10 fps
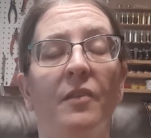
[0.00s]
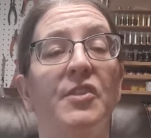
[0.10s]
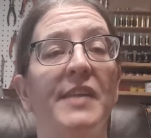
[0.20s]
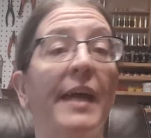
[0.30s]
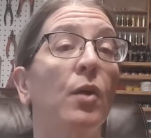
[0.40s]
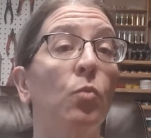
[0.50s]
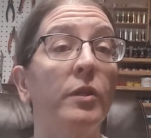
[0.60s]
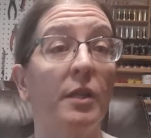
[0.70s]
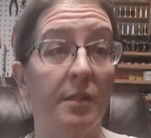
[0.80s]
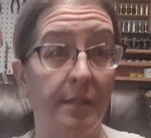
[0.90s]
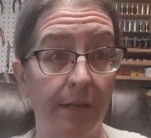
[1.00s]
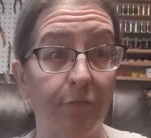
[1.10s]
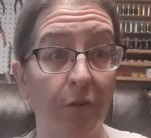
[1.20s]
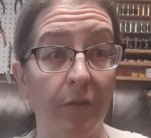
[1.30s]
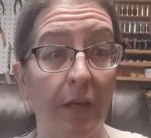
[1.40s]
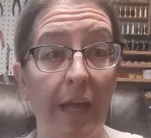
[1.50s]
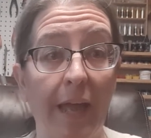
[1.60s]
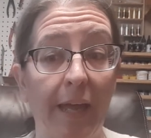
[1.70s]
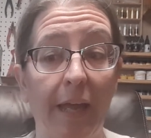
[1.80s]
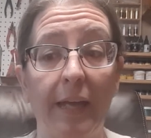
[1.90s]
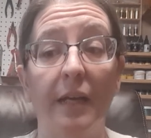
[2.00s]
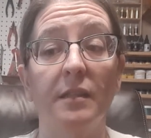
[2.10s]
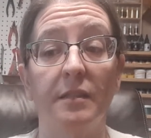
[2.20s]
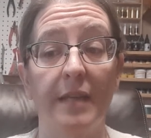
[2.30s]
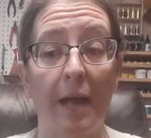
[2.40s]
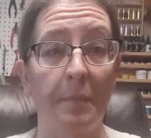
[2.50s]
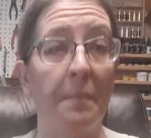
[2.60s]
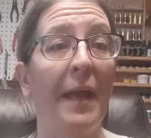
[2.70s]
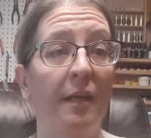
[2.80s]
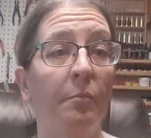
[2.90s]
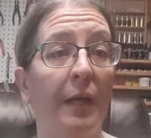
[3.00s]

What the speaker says: The second one that is different than a diamond painting